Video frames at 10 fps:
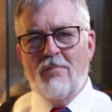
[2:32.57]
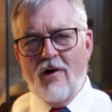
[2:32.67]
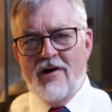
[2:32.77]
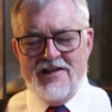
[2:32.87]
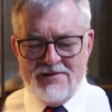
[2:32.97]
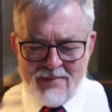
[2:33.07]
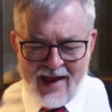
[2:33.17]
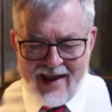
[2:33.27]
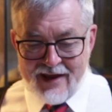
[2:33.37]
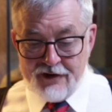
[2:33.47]
parties
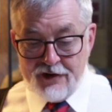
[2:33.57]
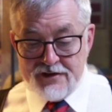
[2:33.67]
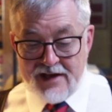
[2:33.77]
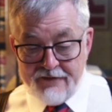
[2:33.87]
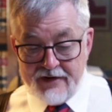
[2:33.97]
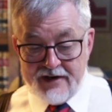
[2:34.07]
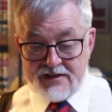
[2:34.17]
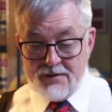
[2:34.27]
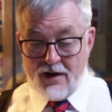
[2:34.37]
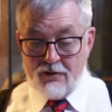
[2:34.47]
may introduce
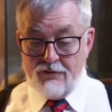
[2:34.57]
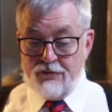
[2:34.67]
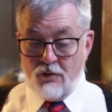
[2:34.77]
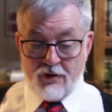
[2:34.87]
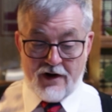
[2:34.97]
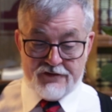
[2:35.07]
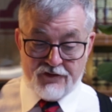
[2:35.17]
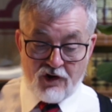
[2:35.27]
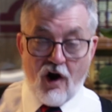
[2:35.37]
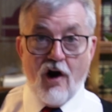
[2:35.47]
evidence about
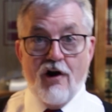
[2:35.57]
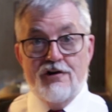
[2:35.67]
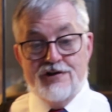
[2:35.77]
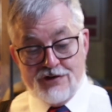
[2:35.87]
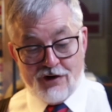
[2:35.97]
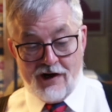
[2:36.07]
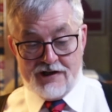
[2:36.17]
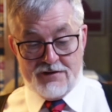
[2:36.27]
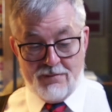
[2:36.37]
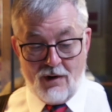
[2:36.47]
photographs of cars,
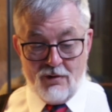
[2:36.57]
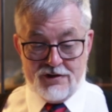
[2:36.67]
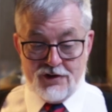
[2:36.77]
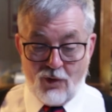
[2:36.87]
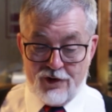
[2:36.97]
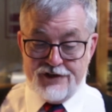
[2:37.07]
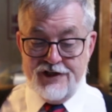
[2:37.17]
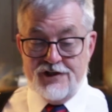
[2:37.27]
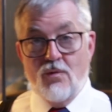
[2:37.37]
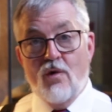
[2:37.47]
trucks, boats,
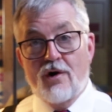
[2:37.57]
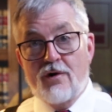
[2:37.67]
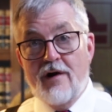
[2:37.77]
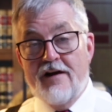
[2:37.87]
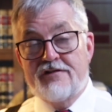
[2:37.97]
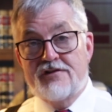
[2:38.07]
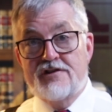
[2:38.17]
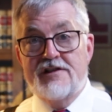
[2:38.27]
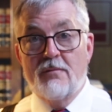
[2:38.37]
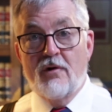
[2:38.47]
horses, watercrafts,
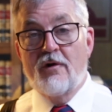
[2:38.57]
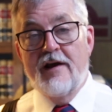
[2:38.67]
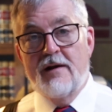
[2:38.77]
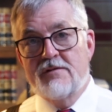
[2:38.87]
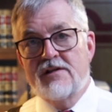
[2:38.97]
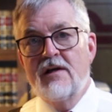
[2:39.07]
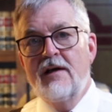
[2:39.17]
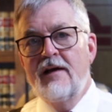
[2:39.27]
or similar items.